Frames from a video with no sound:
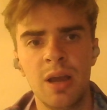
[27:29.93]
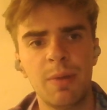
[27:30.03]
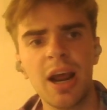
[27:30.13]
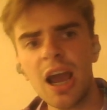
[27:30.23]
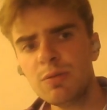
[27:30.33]

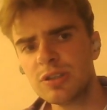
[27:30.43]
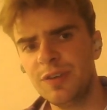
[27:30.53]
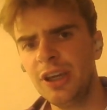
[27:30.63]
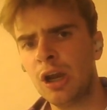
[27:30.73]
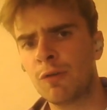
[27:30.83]
But I was
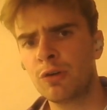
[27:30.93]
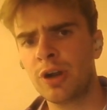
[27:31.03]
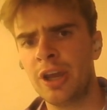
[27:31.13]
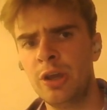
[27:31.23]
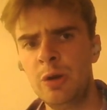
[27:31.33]
thinking of rook
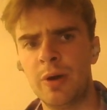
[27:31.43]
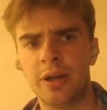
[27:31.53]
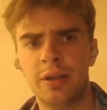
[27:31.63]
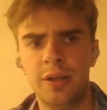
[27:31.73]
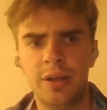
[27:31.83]
a
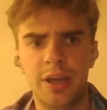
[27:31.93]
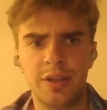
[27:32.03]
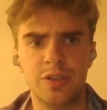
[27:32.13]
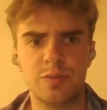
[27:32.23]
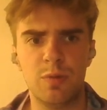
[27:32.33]
e1 in
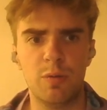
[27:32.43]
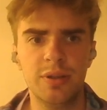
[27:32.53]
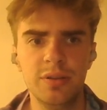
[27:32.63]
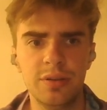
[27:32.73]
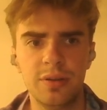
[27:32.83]
this
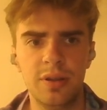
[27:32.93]
moment.